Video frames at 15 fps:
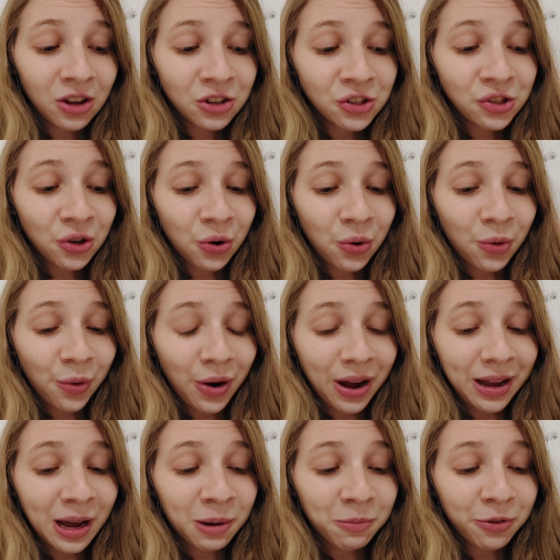So
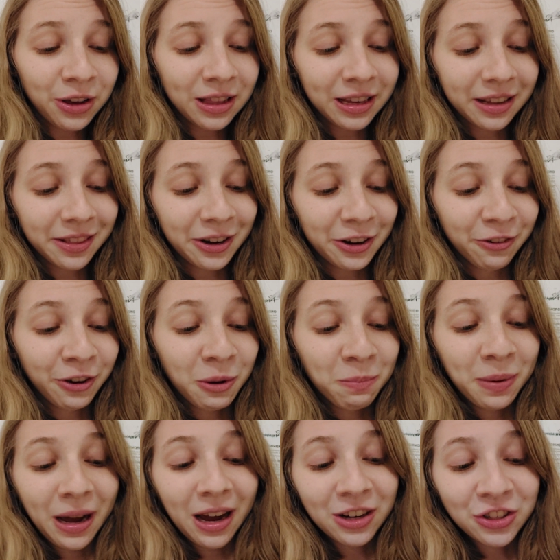I am feeling a lot of
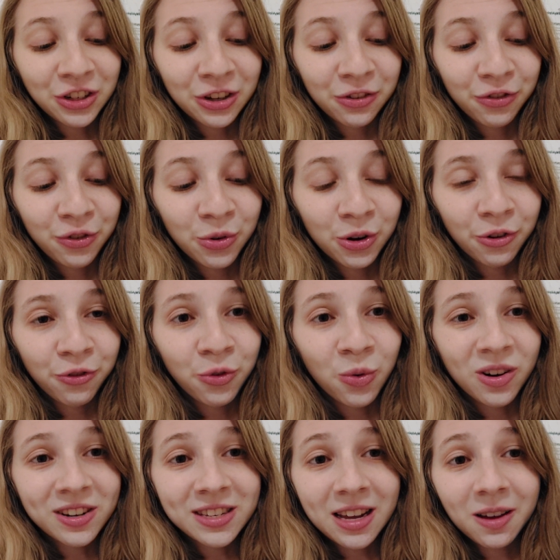compassion for the
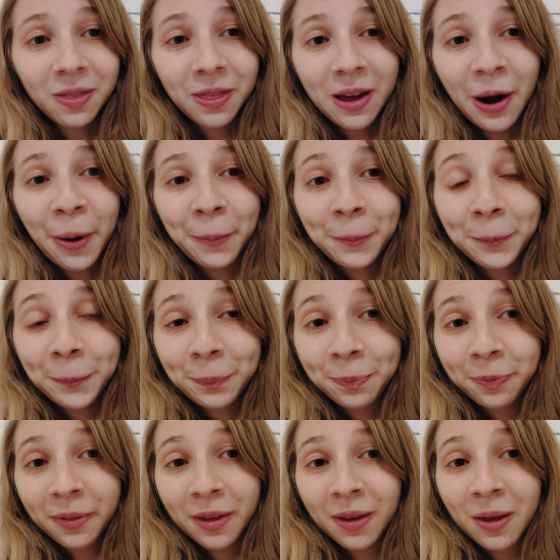4s out there,
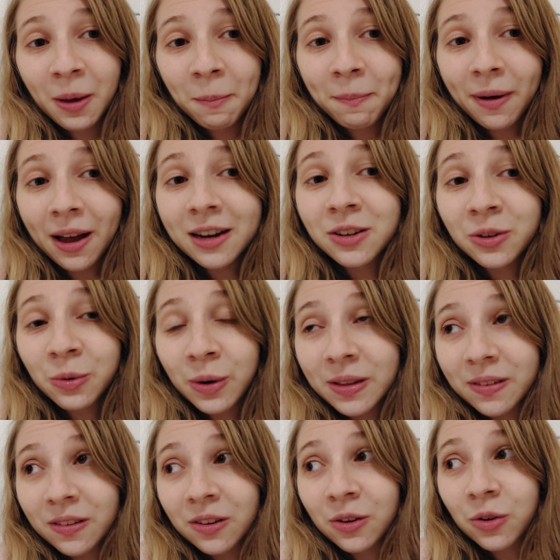but I do
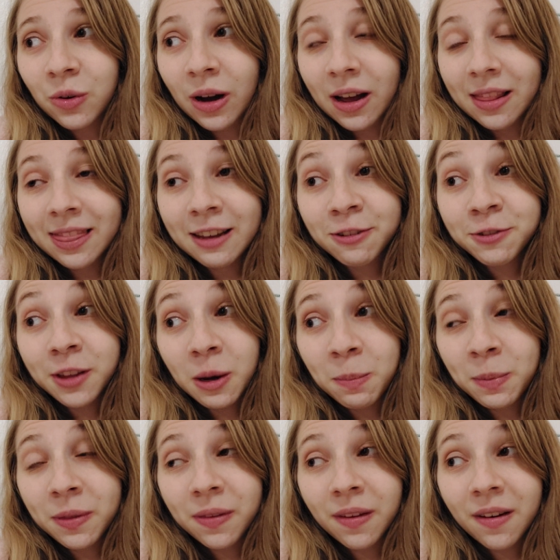want to lift up
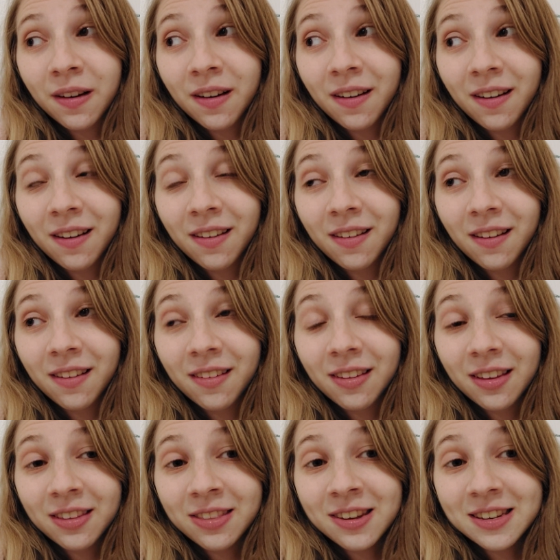the
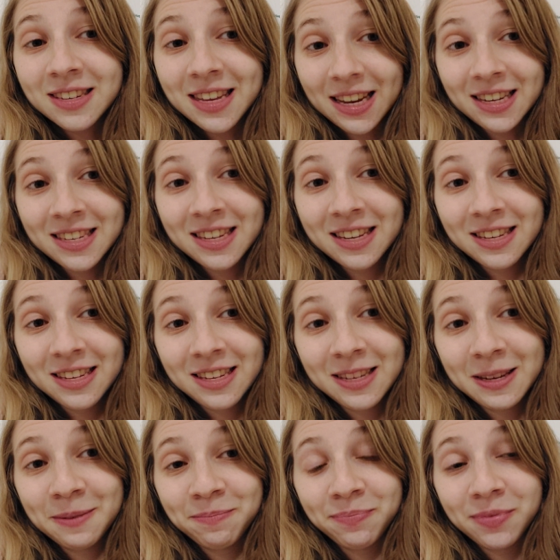6s
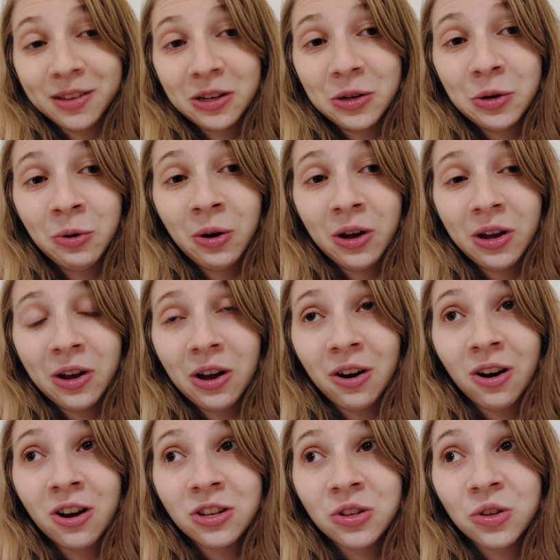who
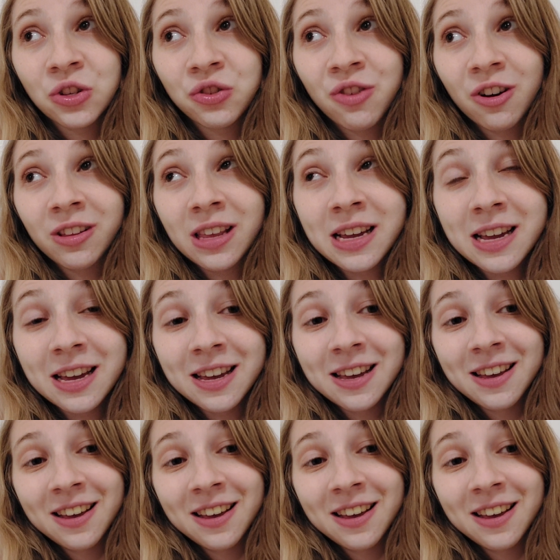are also struggling.